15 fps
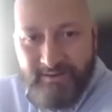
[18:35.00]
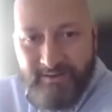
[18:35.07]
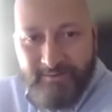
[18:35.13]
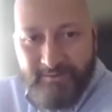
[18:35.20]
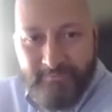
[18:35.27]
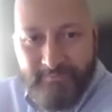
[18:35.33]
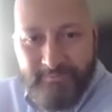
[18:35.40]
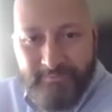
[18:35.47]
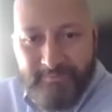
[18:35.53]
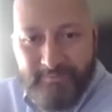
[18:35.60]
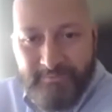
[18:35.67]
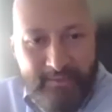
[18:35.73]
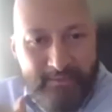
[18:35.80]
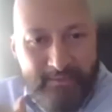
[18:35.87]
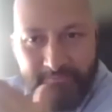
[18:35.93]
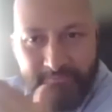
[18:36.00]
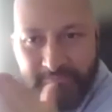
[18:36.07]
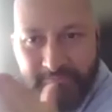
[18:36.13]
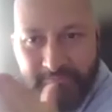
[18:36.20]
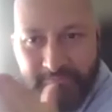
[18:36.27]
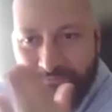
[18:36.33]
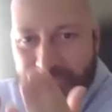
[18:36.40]
maybe
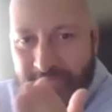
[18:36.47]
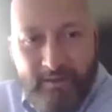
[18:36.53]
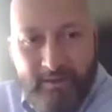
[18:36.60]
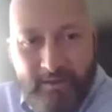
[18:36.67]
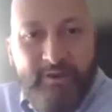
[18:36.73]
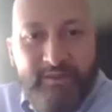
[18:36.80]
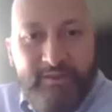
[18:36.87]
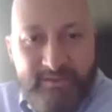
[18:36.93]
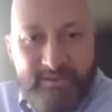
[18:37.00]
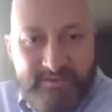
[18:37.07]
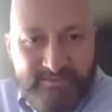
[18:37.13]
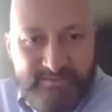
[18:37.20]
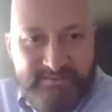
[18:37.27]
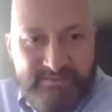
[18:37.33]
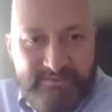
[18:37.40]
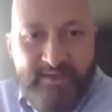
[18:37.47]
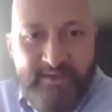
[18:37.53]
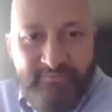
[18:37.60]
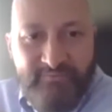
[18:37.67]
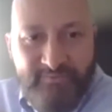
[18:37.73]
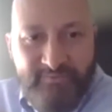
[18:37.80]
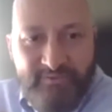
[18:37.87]
a couple of years after that is
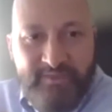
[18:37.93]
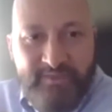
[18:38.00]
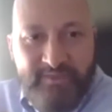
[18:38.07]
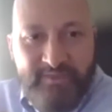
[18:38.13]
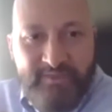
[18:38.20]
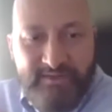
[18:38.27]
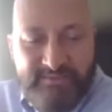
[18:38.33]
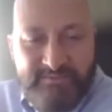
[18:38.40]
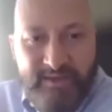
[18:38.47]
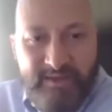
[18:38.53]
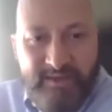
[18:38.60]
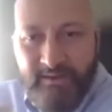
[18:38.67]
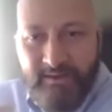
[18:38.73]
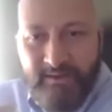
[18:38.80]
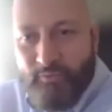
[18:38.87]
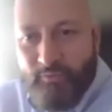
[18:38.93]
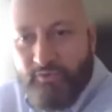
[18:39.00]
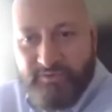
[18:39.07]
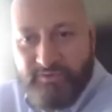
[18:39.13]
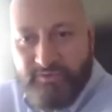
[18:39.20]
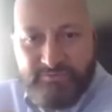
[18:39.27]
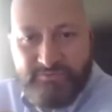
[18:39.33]
when I moved over to New
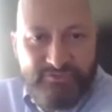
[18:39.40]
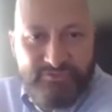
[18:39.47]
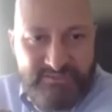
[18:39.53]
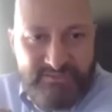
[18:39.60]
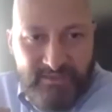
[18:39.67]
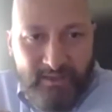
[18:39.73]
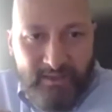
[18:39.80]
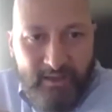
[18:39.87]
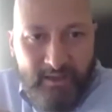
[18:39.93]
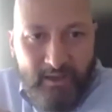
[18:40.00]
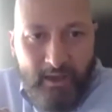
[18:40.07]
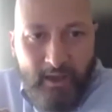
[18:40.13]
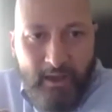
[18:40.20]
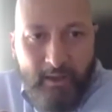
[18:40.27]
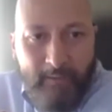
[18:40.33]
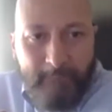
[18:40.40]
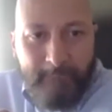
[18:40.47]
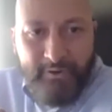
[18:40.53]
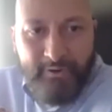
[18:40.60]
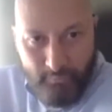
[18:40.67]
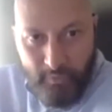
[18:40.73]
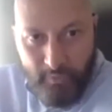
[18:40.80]
Jersey.
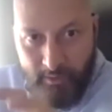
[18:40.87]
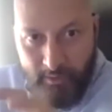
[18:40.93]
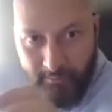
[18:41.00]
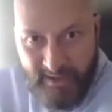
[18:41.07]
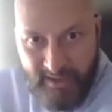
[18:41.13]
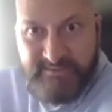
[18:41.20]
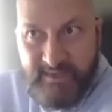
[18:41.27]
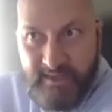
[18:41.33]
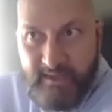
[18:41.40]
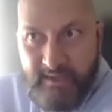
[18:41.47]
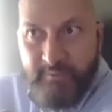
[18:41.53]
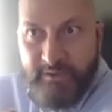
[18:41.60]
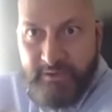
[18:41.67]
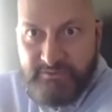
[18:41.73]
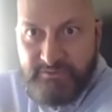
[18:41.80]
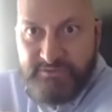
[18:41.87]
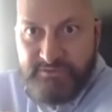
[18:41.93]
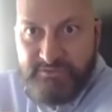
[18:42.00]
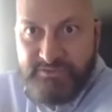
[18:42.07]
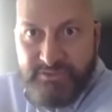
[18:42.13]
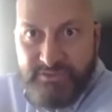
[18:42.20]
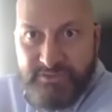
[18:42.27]
But while my time in New
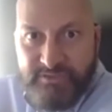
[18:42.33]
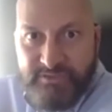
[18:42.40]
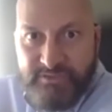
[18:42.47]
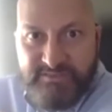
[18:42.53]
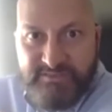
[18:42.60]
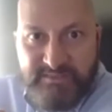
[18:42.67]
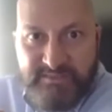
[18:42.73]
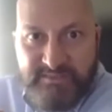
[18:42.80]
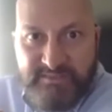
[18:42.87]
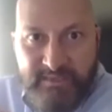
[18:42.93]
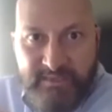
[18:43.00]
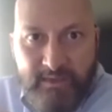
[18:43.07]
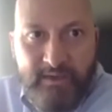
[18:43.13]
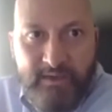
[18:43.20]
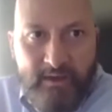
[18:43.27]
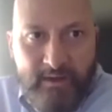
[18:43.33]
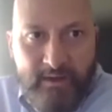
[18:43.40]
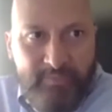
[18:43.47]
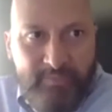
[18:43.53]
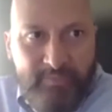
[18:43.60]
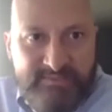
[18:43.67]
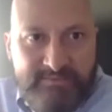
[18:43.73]
Jersey, a lot of
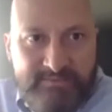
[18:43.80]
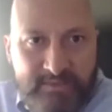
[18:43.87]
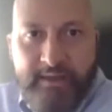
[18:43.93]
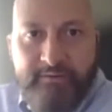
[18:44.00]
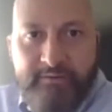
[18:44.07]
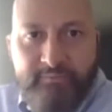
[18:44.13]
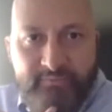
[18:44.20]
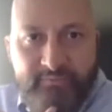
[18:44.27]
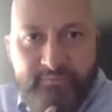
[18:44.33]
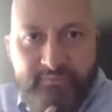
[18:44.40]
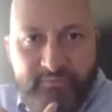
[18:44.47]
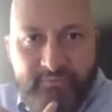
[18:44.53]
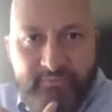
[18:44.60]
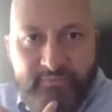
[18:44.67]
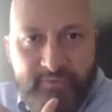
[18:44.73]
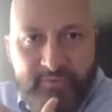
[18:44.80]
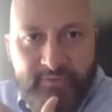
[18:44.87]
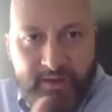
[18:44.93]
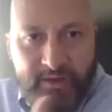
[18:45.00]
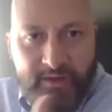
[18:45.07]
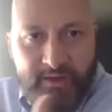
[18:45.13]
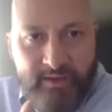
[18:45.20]

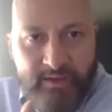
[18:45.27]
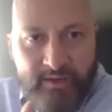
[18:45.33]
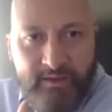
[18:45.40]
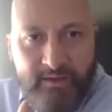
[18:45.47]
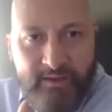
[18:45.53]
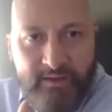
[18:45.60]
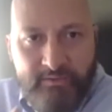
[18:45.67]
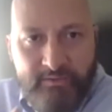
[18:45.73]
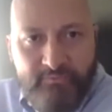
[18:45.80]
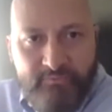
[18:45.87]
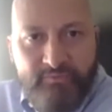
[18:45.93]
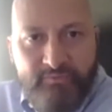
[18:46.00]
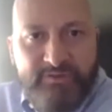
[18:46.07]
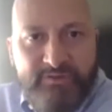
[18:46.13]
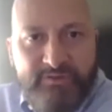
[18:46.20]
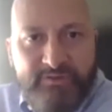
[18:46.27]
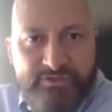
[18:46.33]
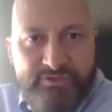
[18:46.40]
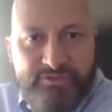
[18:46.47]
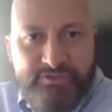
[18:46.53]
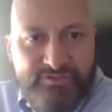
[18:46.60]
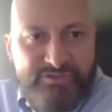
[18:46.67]
research that I have done
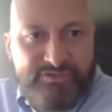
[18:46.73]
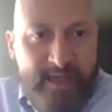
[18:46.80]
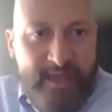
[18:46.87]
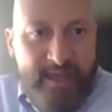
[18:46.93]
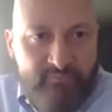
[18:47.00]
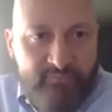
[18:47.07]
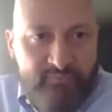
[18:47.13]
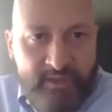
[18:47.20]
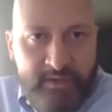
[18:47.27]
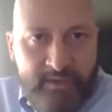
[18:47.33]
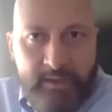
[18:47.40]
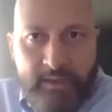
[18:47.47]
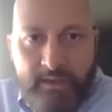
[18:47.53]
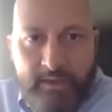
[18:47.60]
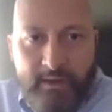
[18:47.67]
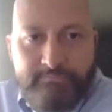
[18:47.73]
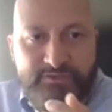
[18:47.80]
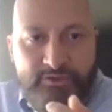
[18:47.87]
is